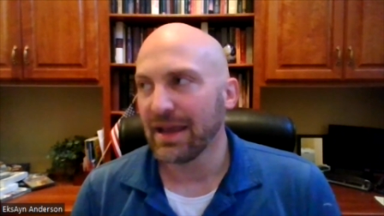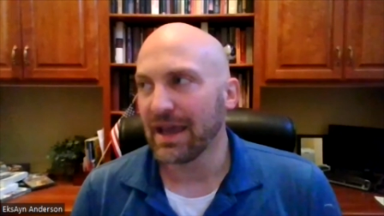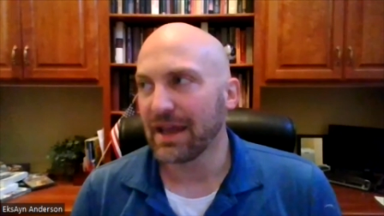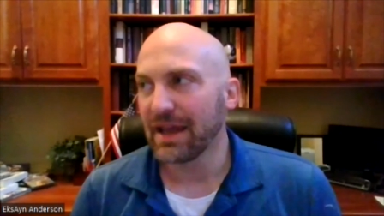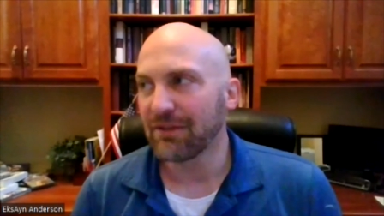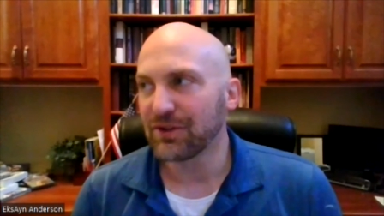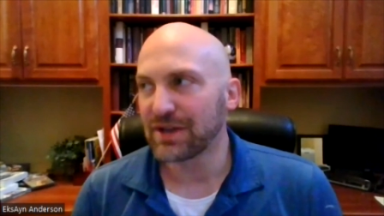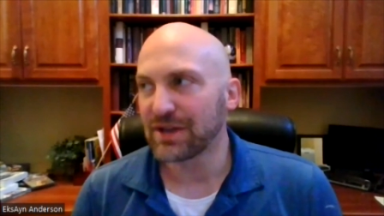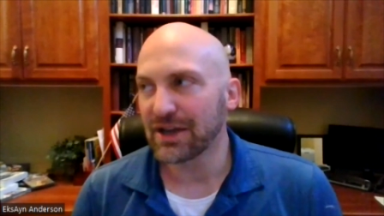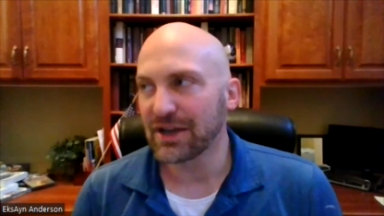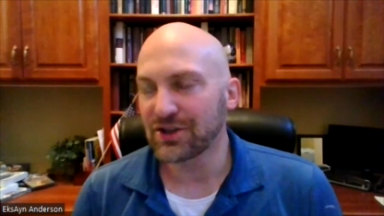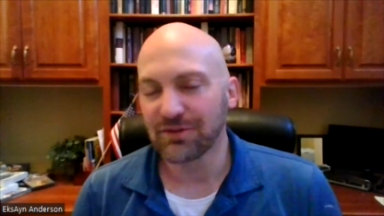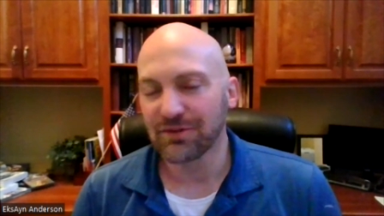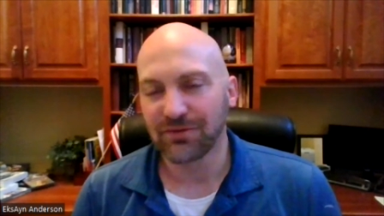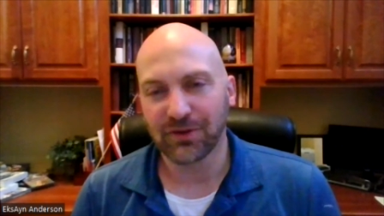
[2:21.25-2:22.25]
And if you take
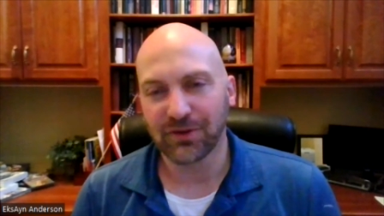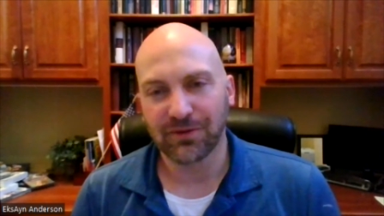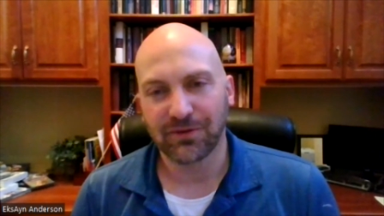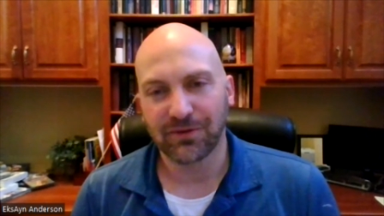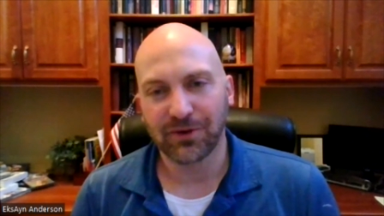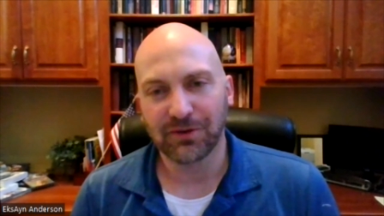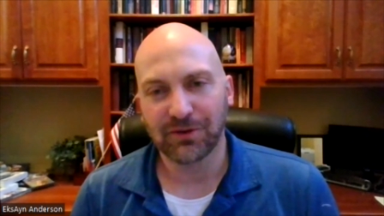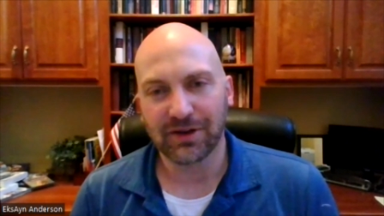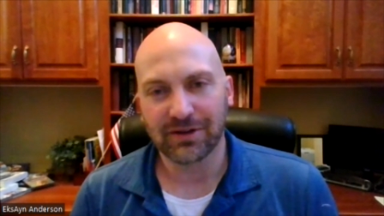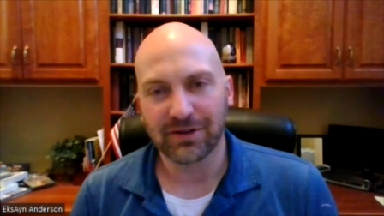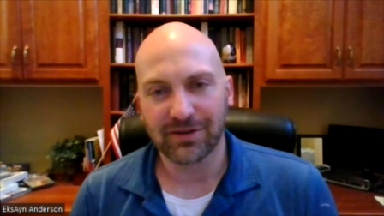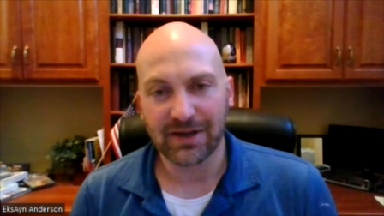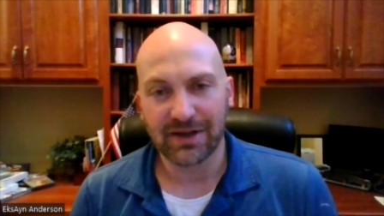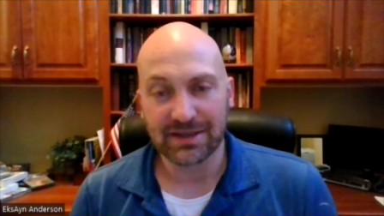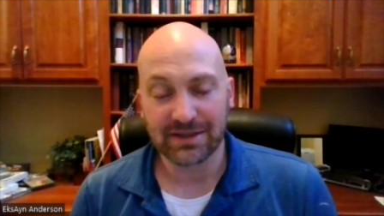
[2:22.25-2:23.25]
two photon
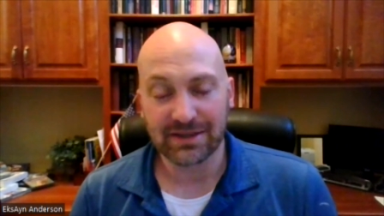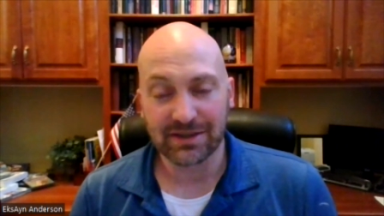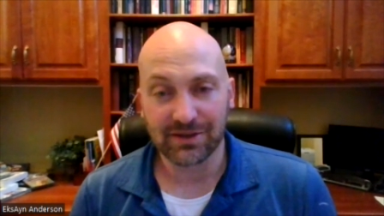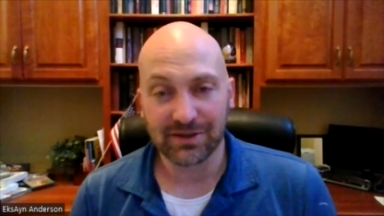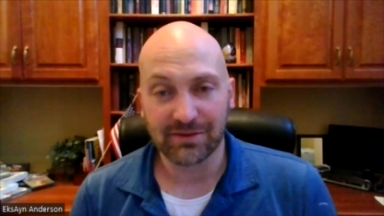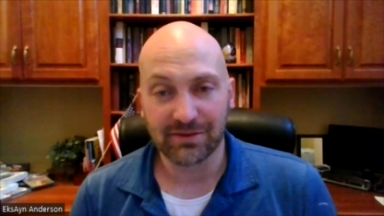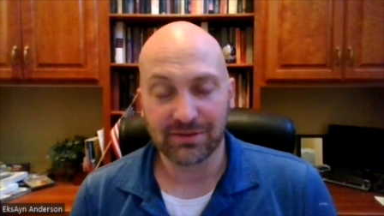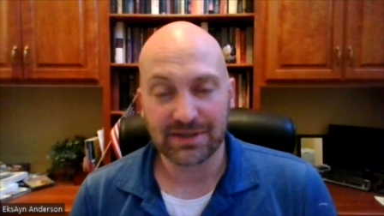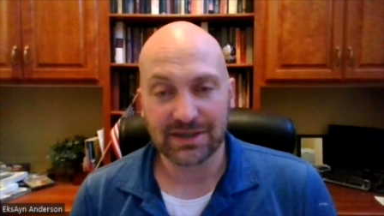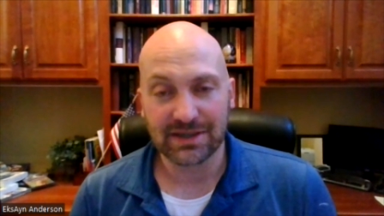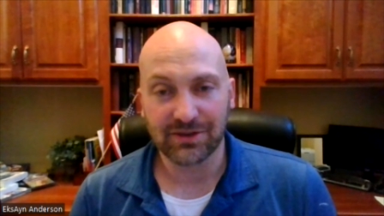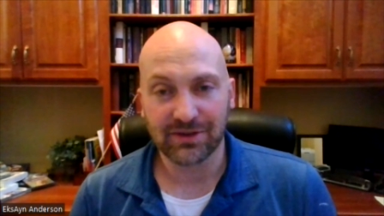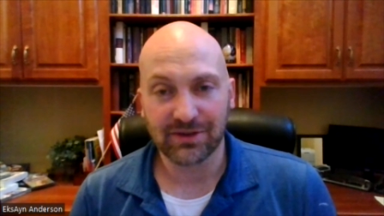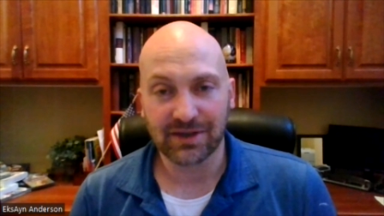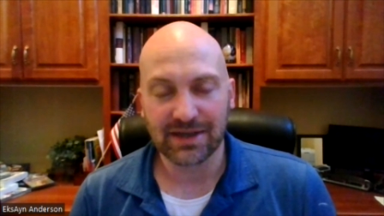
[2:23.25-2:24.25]
clocks that are
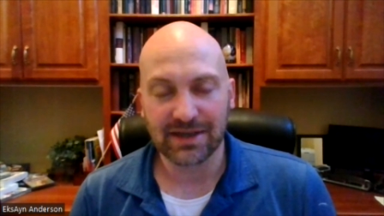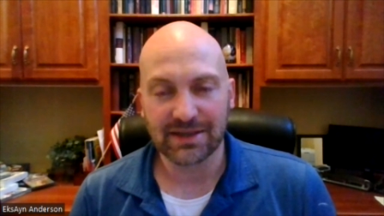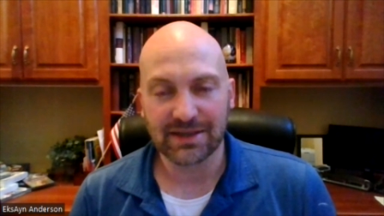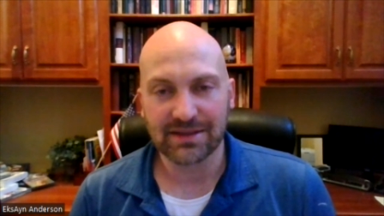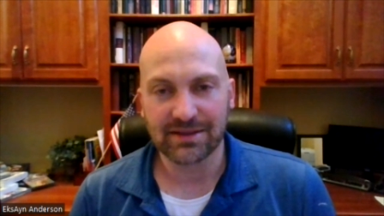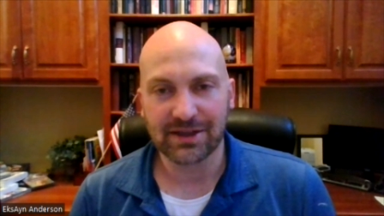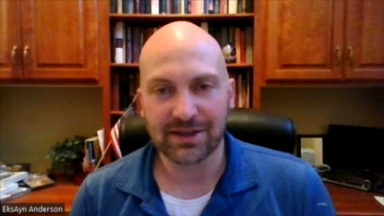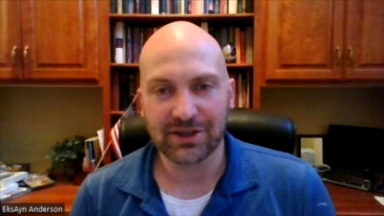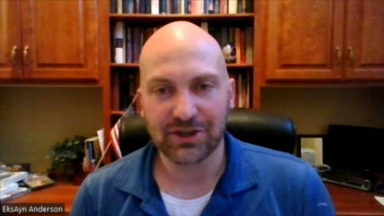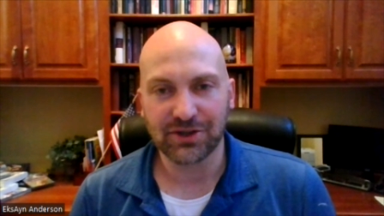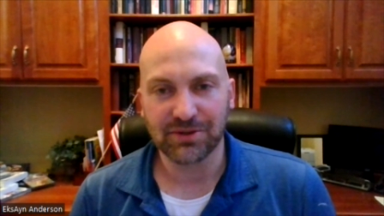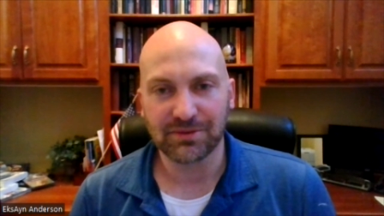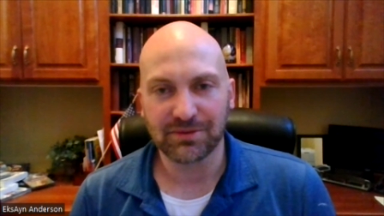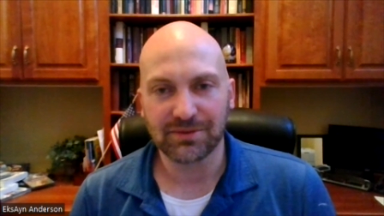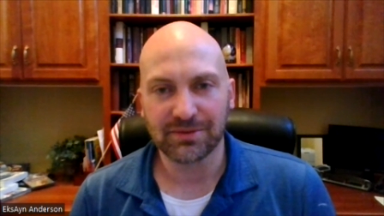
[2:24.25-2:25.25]
synchronized and
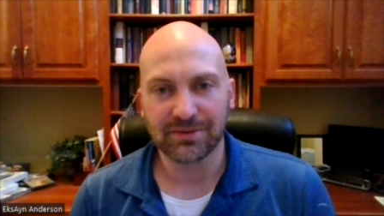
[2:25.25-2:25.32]
you